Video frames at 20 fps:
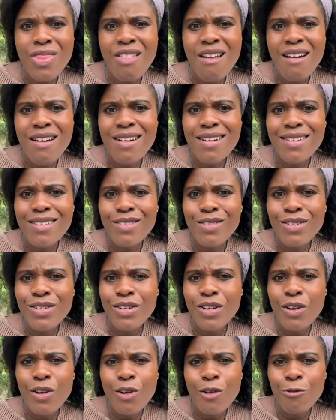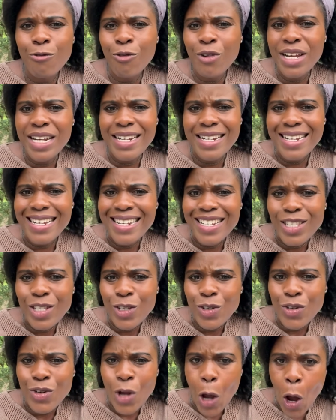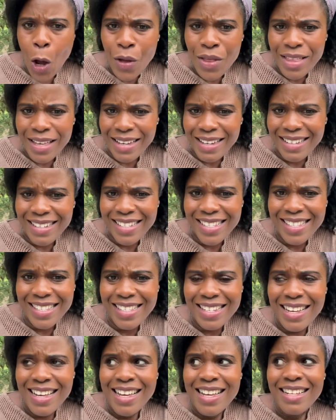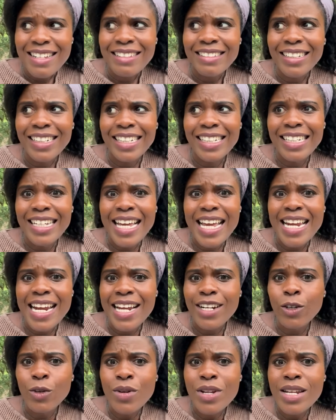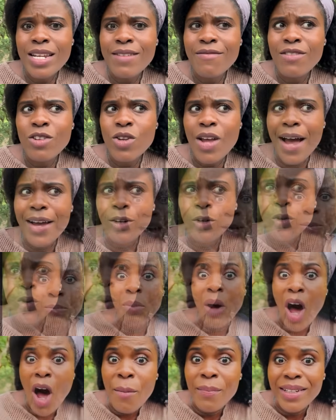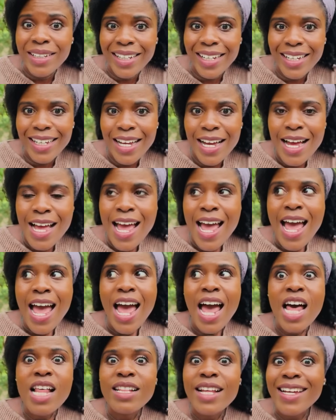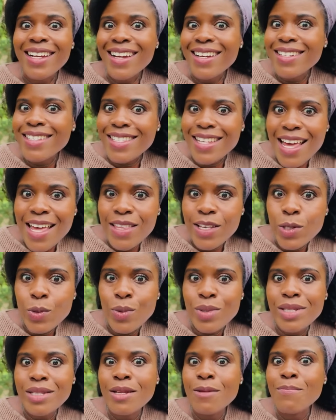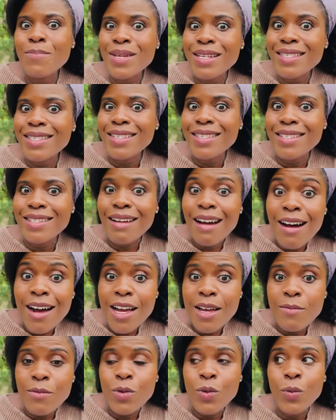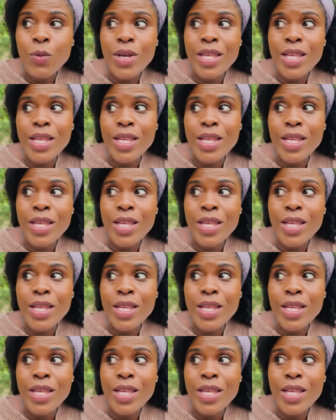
I don't know if we need to know this. Like, and I don't know public. And like I say, this was in the Business Times.